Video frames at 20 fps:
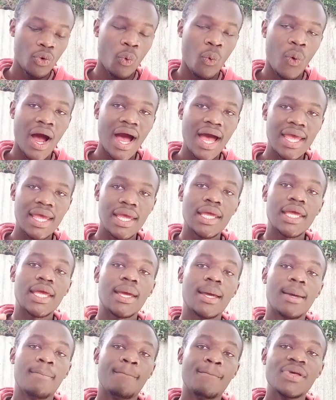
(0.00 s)

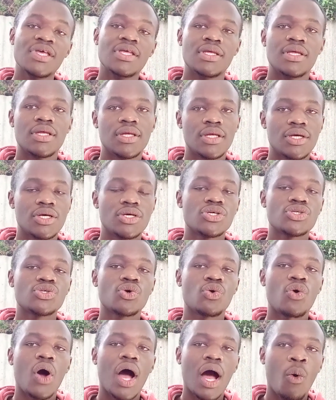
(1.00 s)
YB.
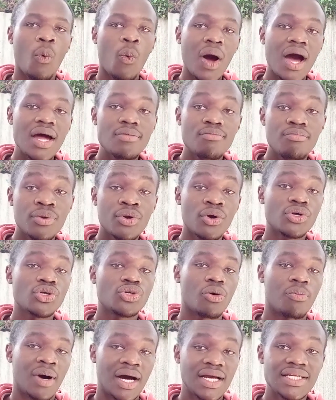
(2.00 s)
So 1
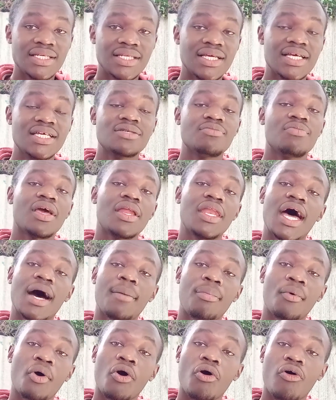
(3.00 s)
Brontobyte is made
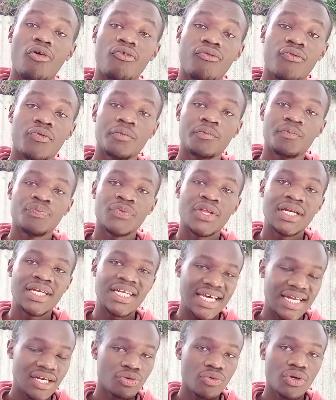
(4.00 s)
up of
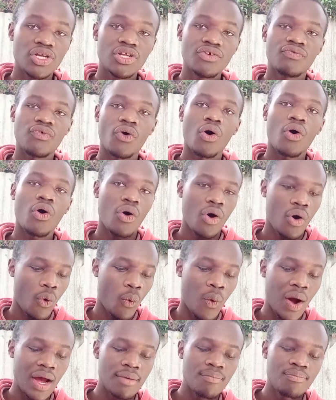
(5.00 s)
1024
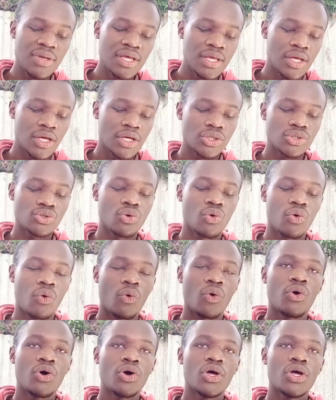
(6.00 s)
YB. So
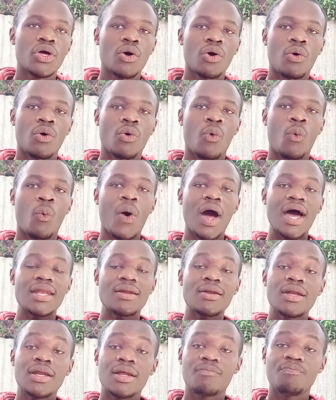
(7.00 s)

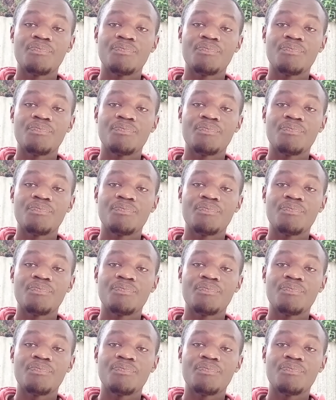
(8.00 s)
one